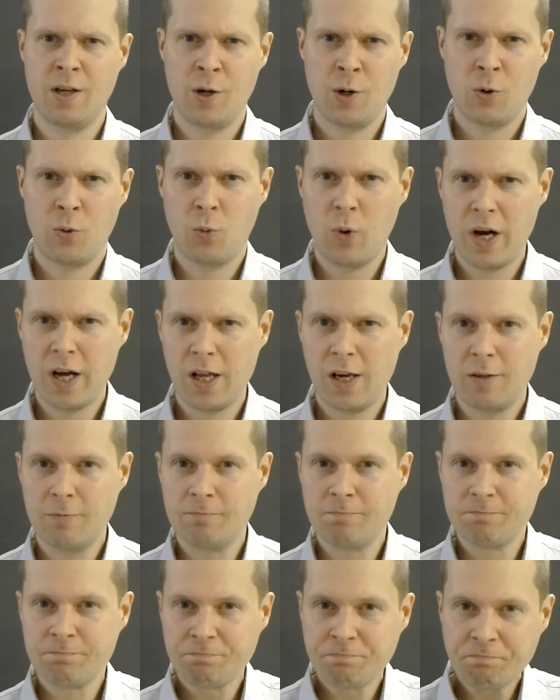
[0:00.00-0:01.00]
Well,
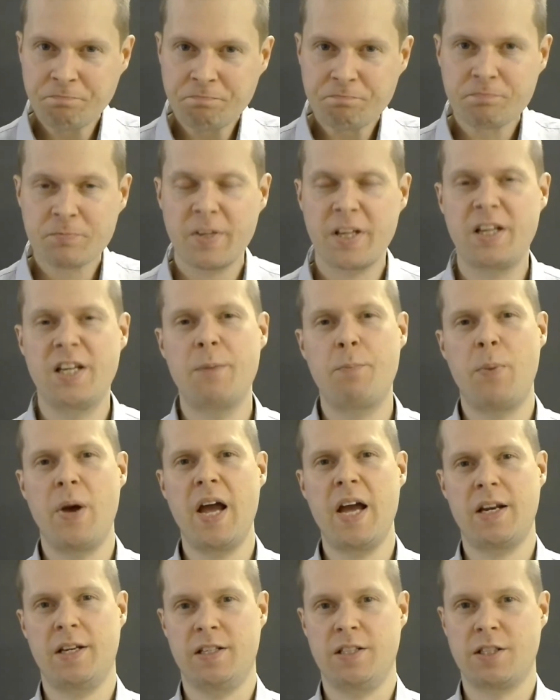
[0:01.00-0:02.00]
it
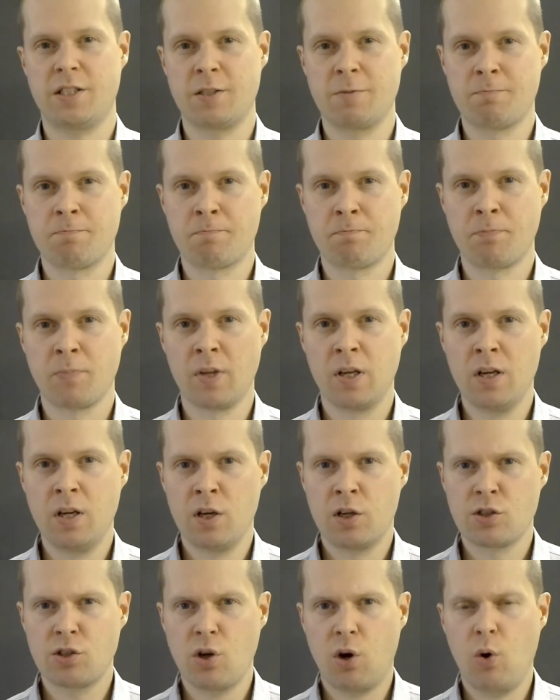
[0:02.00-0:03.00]
depends.
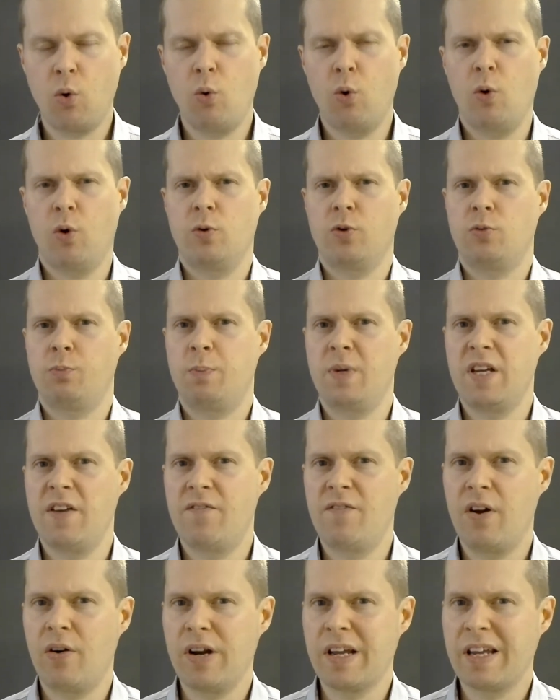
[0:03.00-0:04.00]
So be very